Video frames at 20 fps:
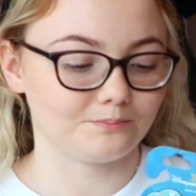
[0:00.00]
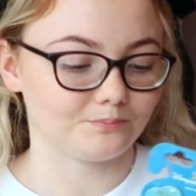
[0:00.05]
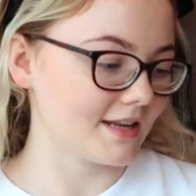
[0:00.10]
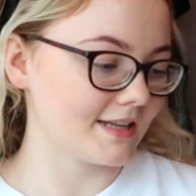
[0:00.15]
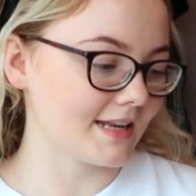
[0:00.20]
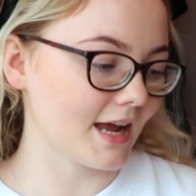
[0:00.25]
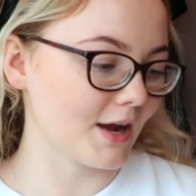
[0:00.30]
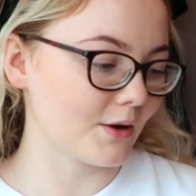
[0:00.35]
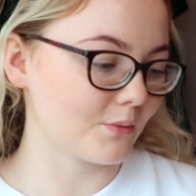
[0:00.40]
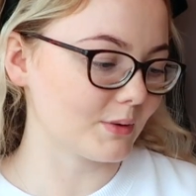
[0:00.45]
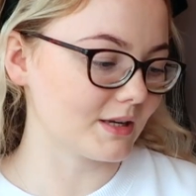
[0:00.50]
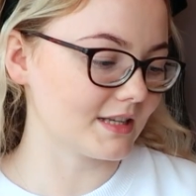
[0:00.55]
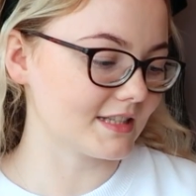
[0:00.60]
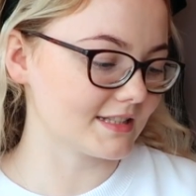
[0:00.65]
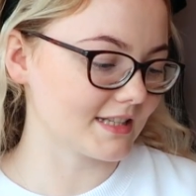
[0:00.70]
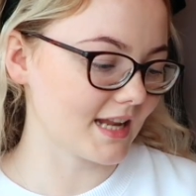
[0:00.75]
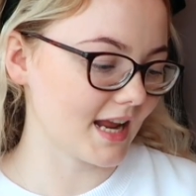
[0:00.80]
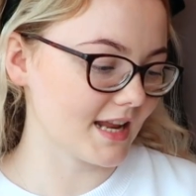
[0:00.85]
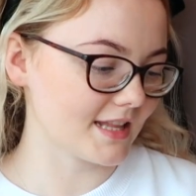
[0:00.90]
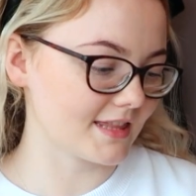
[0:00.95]
Now, we
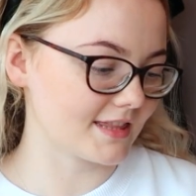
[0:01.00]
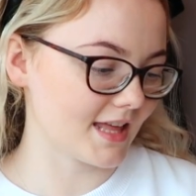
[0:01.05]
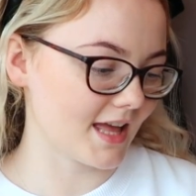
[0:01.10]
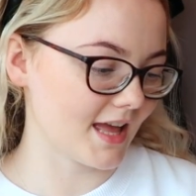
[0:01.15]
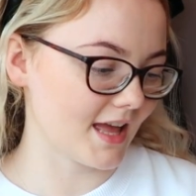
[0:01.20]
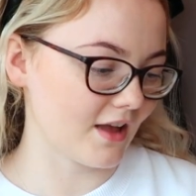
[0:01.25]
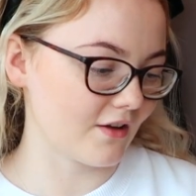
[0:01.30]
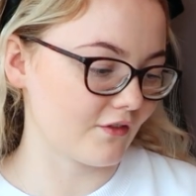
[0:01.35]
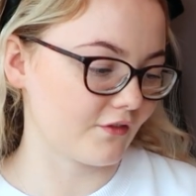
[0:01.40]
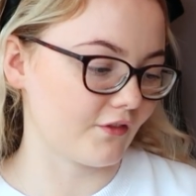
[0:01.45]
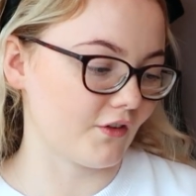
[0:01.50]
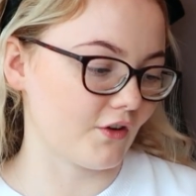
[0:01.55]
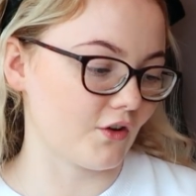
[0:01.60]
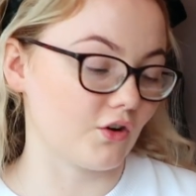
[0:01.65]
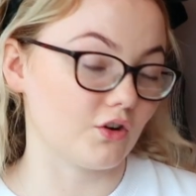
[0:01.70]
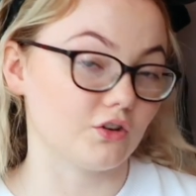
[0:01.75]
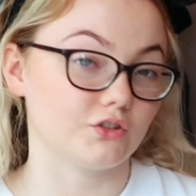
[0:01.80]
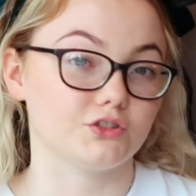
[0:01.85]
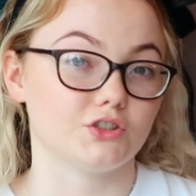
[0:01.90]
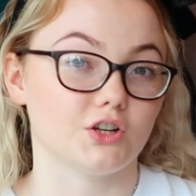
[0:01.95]
stayed there
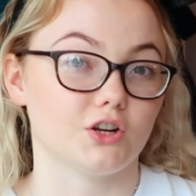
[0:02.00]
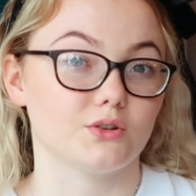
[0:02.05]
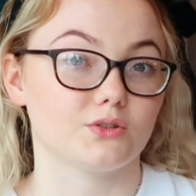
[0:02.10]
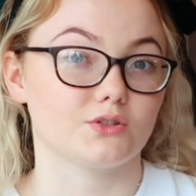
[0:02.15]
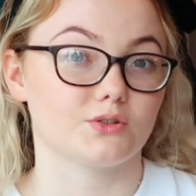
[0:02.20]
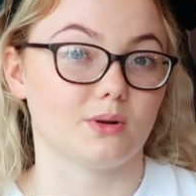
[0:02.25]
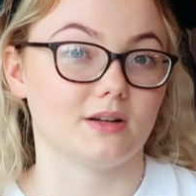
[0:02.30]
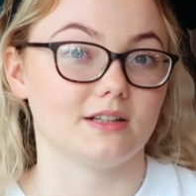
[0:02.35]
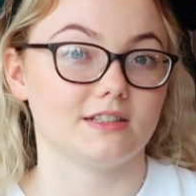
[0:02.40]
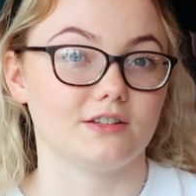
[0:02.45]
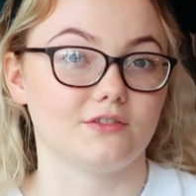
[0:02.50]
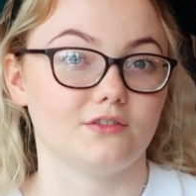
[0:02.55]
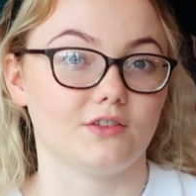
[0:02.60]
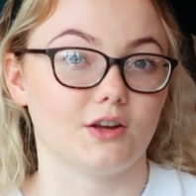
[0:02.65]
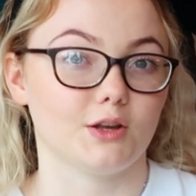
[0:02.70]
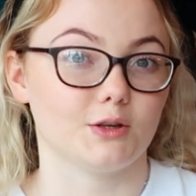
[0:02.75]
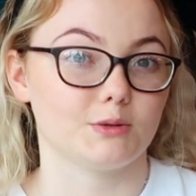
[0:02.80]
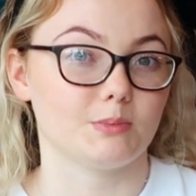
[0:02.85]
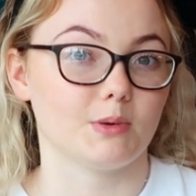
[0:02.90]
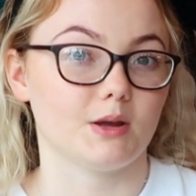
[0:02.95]
for Joe's
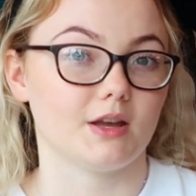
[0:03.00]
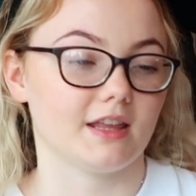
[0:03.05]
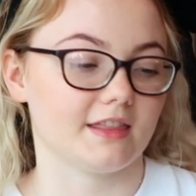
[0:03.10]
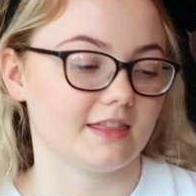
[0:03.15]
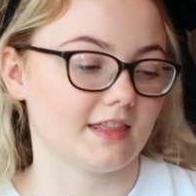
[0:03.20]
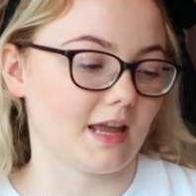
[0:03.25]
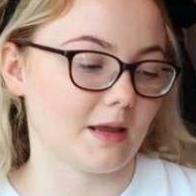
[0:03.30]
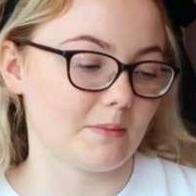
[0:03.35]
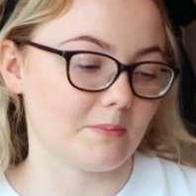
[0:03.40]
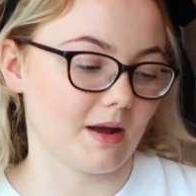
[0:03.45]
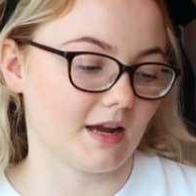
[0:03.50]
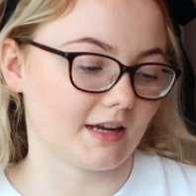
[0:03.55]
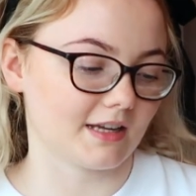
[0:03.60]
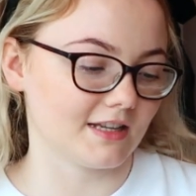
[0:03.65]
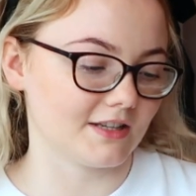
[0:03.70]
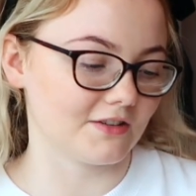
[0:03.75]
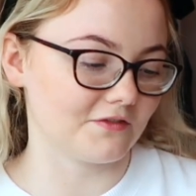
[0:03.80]
21st birthday back in